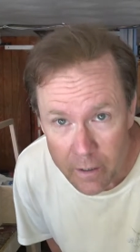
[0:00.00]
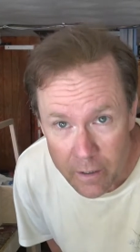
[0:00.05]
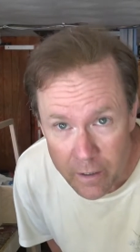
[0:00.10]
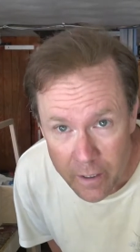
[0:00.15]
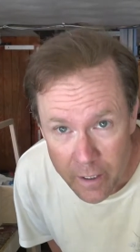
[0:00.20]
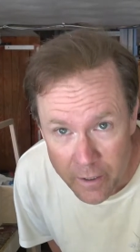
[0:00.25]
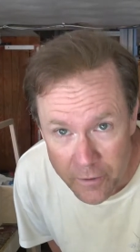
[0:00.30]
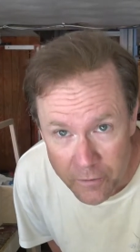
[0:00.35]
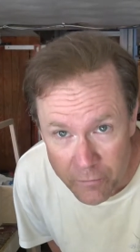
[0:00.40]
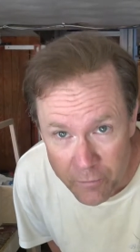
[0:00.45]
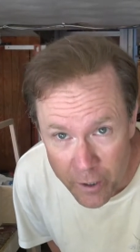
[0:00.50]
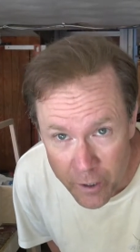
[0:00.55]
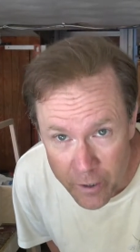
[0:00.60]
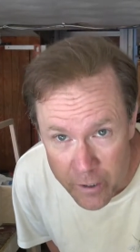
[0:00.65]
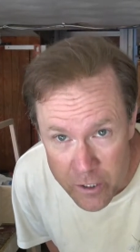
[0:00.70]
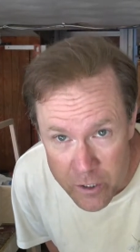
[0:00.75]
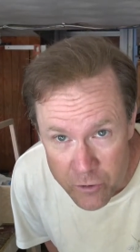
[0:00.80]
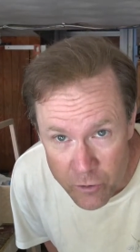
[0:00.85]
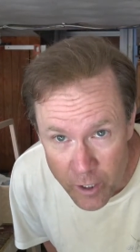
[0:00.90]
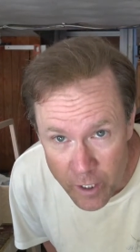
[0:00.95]
It's very
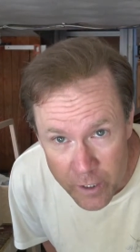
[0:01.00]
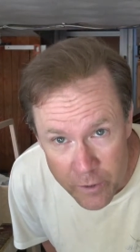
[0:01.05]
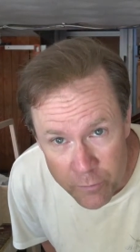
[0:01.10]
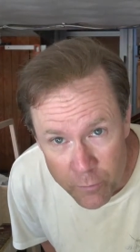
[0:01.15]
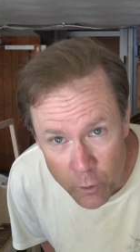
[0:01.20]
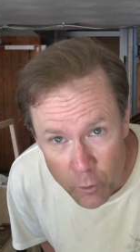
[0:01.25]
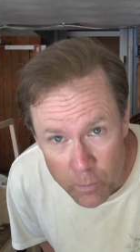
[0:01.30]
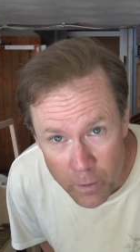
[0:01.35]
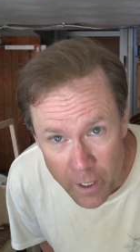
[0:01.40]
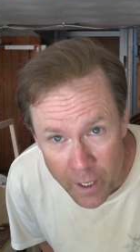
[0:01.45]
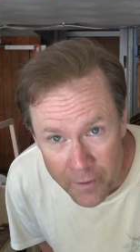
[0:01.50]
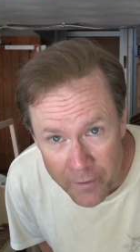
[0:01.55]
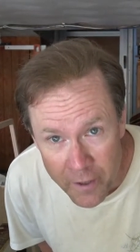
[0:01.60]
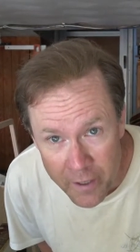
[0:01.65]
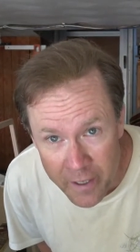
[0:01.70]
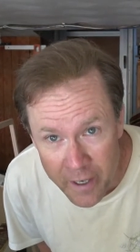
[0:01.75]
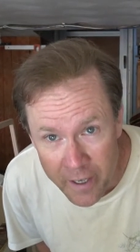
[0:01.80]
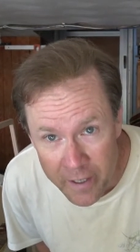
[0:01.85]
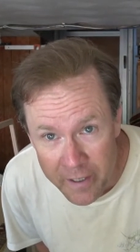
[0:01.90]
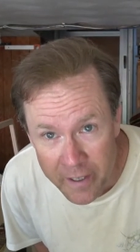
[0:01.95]
stressful, but I
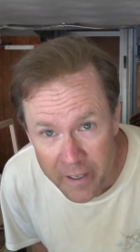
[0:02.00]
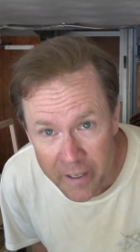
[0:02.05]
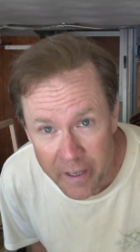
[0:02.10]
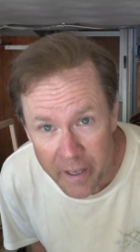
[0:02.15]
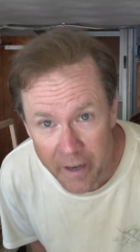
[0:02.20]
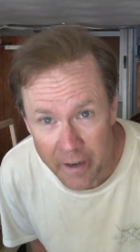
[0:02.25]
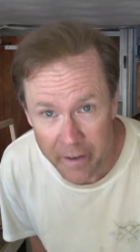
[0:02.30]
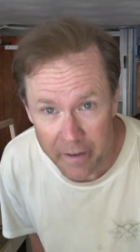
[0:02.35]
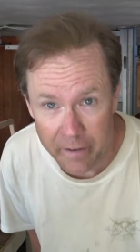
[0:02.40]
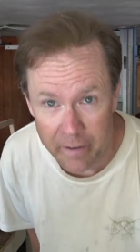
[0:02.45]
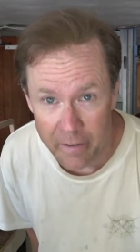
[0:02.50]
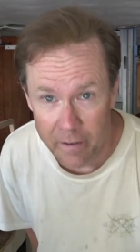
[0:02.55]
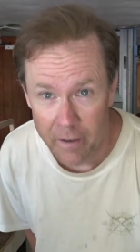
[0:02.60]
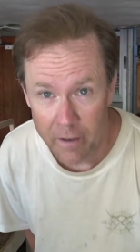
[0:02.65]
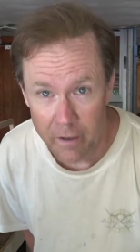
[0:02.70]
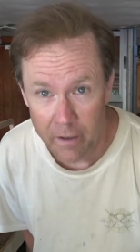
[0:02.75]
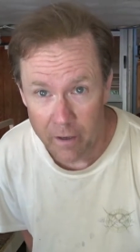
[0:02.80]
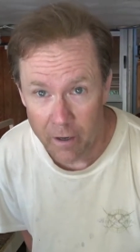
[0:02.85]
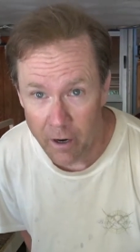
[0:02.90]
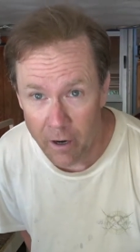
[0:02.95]
think I can get it.
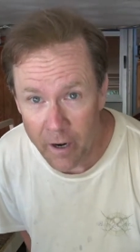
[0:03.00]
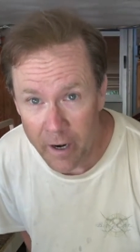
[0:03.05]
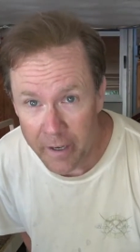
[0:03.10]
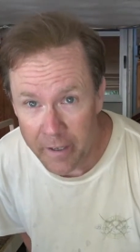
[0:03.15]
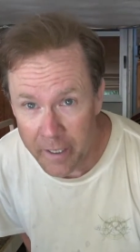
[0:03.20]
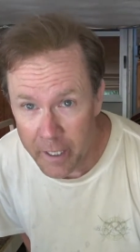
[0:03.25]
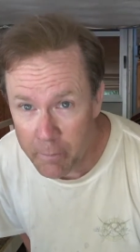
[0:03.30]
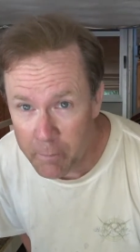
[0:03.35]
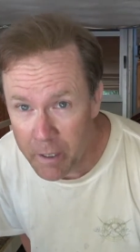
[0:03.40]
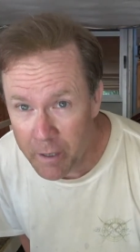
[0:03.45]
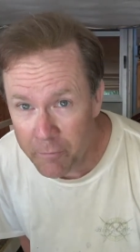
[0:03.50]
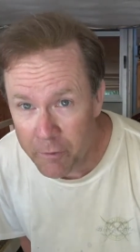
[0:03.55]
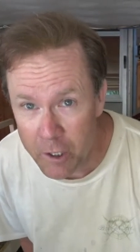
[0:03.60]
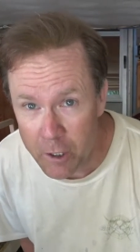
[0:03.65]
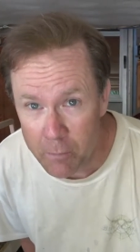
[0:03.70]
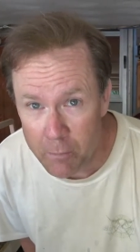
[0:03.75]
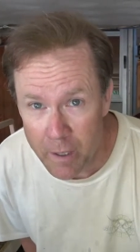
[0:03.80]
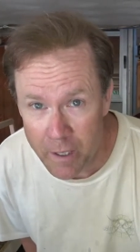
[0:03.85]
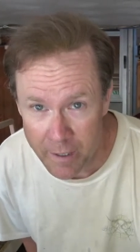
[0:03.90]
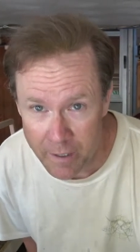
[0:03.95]
All right, give me a
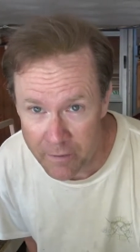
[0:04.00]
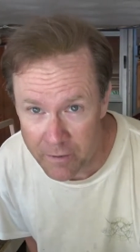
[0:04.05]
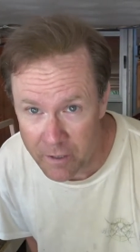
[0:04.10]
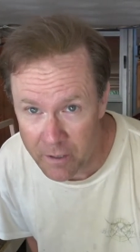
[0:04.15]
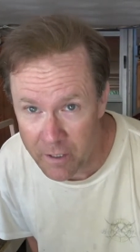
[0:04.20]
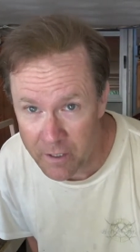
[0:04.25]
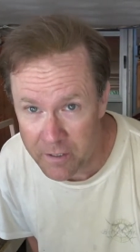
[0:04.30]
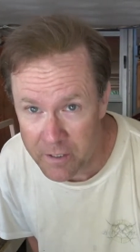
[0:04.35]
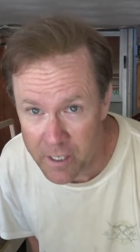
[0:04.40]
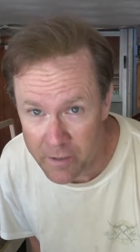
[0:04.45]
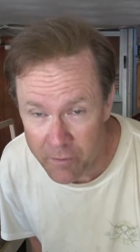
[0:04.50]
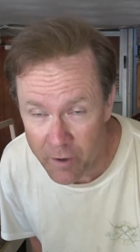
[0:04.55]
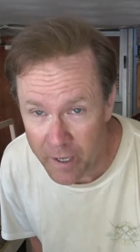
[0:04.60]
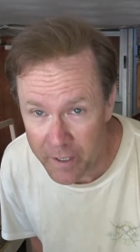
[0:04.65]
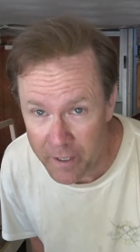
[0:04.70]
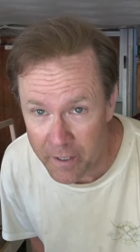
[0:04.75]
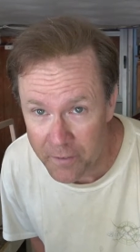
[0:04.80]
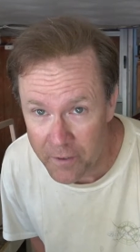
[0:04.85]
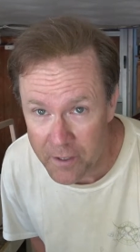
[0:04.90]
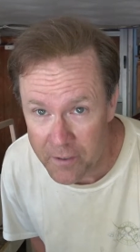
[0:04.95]
few minutes and let's see if I can
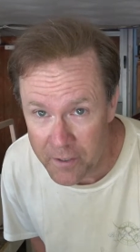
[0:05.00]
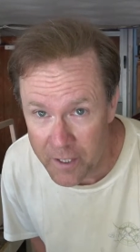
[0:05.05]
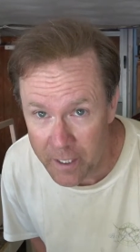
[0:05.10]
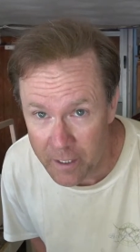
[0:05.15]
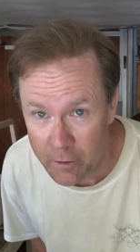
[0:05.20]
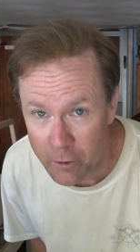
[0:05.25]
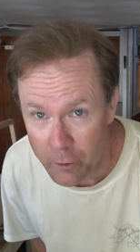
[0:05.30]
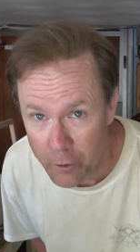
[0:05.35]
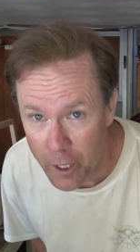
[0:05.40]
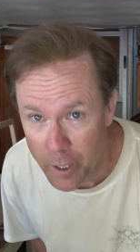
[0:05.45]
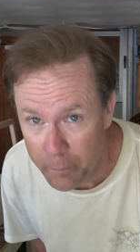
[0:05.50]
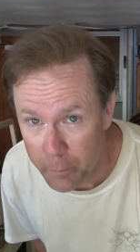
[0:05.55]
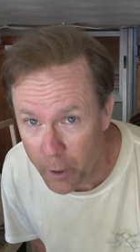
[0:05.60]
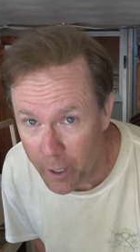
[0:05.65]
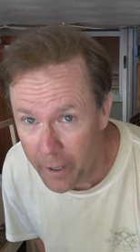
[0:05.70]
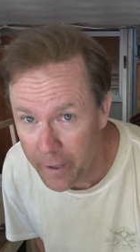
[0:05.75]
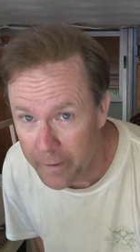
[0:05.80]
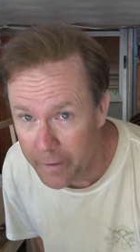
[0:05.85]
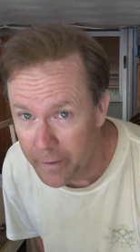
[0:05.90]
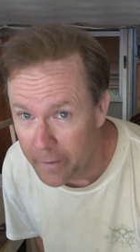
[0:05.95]
get this thing glued up
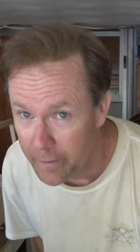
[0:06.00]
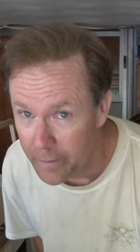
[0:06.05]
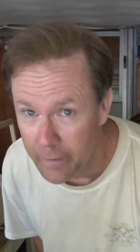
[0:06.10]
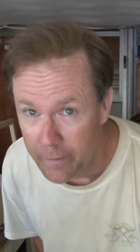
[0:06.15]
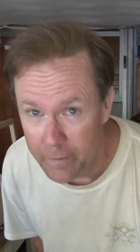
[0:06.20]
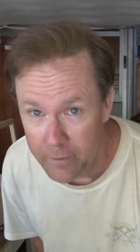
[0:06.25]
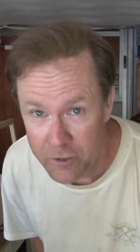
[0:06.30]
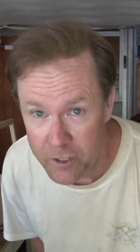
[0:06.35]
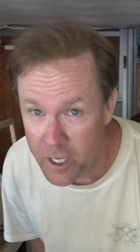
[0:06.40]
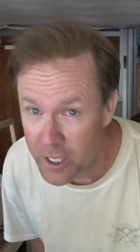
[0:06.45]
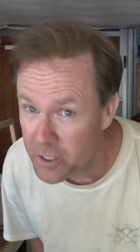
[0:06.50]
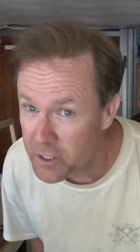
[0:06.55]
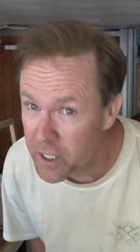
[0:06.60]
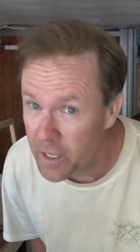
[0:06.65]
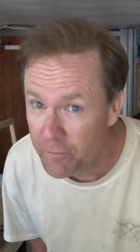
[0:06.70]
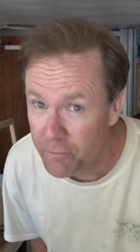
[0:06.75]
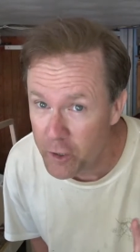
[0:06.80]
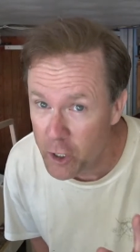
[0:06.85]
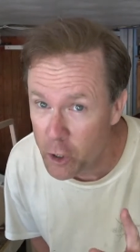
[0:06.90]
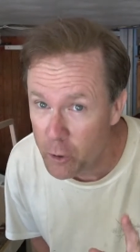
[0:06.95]
right. Just
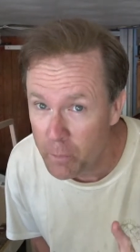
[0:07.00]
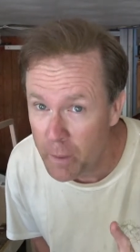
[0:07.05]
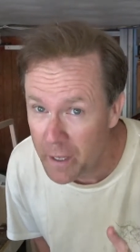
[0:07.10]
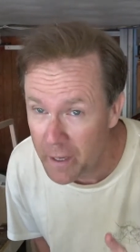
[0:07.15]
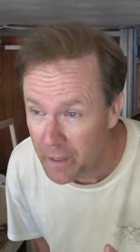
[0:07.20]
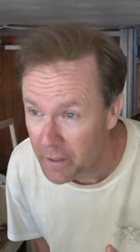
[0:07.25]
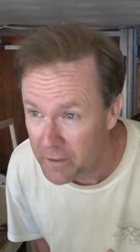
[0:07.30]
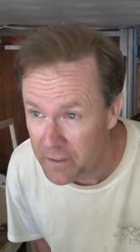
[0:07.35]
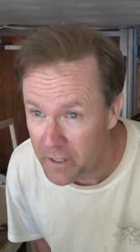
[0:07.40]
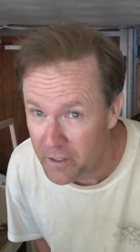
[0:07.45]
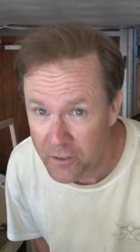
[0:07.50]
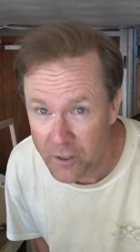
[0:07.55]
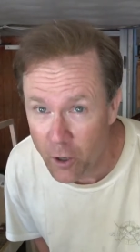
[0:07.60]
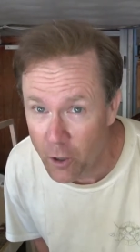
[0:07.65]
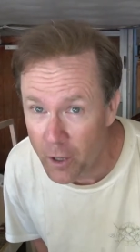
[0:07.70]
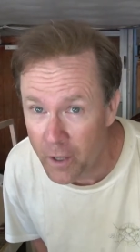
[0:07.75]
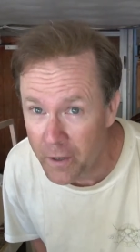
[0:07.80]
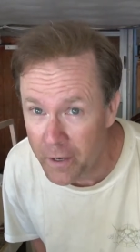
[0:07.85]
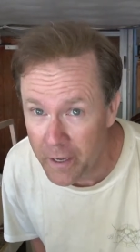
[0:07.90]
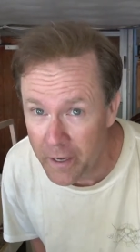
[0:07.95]
a few minutes, that's
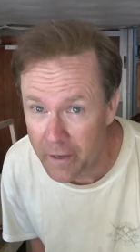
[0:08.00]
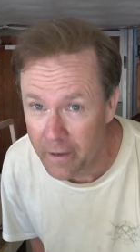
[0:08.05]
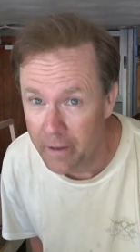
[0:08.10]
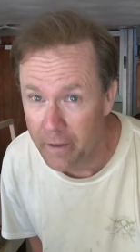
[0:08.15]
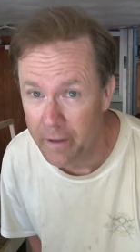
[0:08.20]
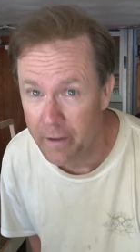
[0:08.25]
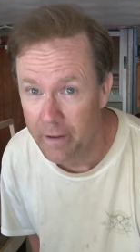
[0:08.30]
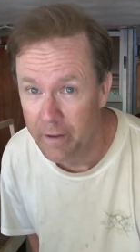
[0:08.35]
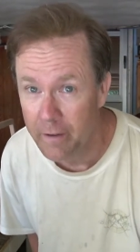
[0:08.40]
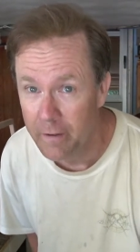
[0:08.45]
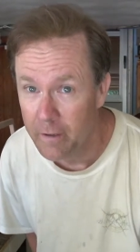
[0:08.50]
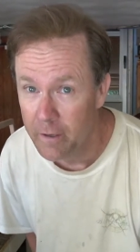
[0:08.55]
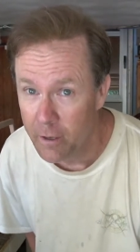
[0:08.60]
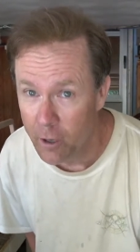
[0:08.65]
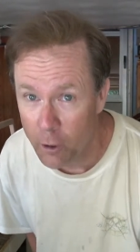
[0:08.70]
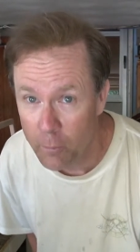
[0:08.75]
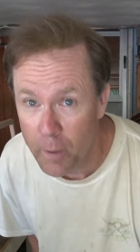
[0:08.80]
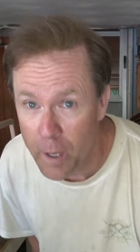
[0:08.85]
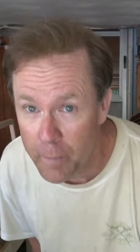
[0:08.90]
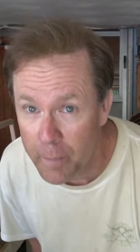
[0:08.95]
all I need.
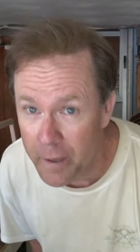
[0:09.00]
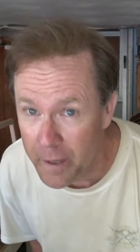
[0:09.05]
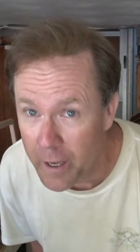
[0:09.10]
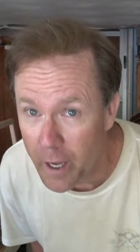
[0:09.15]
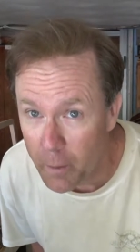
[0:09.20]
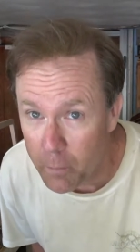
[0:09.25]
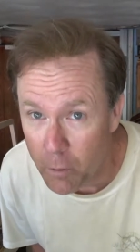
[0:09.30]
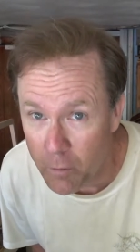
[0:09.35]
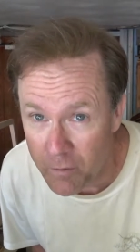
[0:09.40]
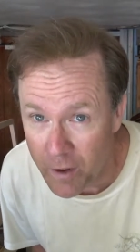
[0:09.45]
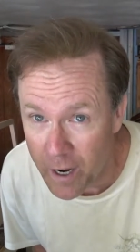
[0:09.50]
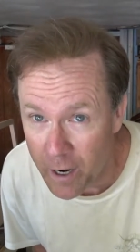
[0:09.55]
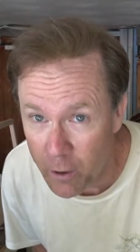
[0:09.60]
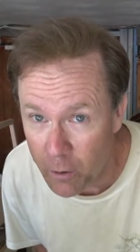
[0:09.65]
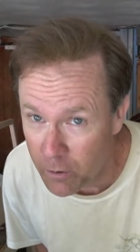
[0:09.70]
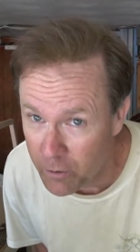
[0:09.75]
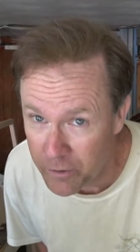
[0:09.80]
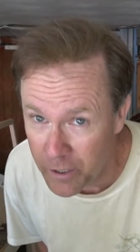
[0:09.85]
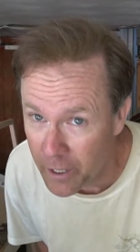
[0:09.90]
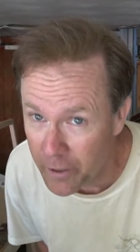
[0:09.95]
Or maybe a couple of
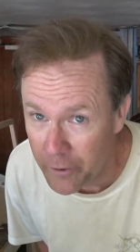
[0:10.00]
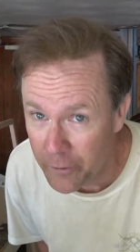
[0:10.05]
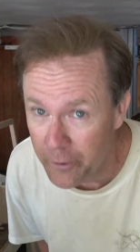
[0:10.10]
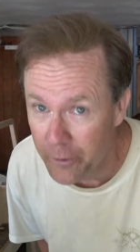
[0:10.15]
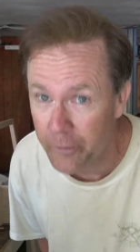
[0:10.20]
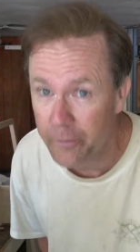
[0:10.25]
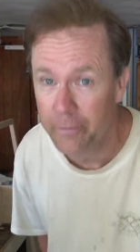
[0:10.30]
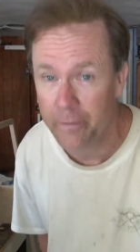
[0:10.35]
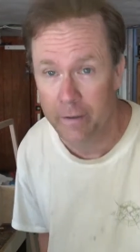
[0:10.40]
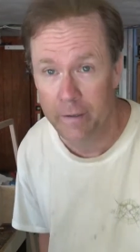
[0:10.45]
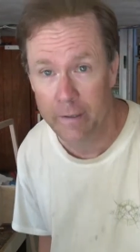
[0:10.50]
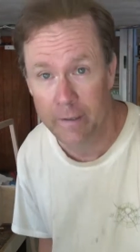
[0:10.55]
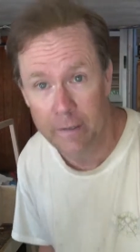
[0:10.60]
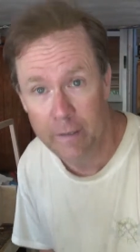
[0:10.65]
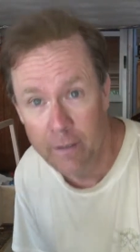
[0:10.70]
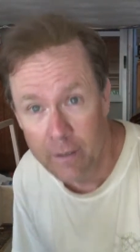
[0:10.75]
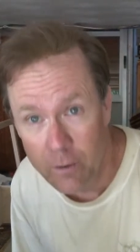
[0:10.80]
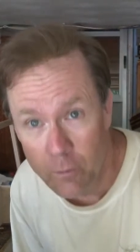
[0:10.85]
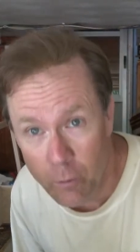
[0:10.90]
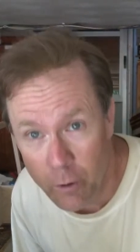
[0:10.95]
hours, I don't know.
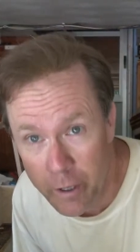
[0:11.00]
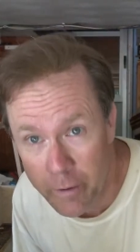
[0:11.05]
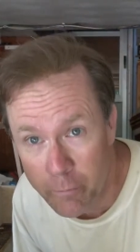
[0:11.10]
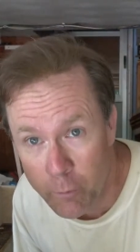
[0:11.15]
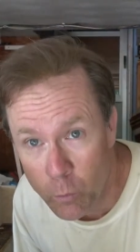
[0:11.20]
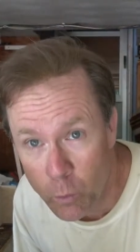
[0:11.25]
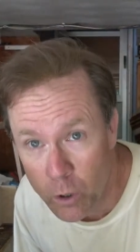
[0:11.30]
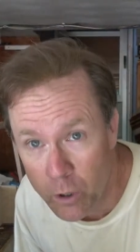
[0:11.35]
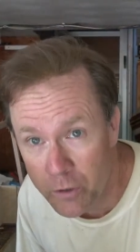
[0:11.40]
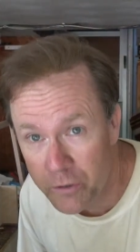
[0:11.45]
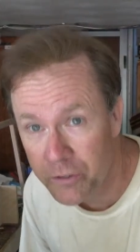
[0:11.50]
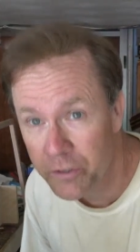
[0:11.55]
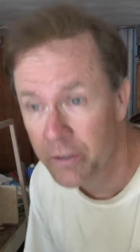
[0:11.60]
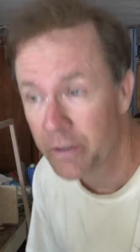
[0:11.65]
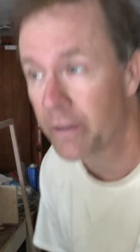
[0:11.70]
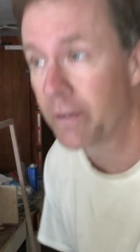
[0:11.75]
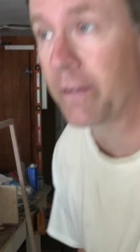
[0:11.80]
Whatever works.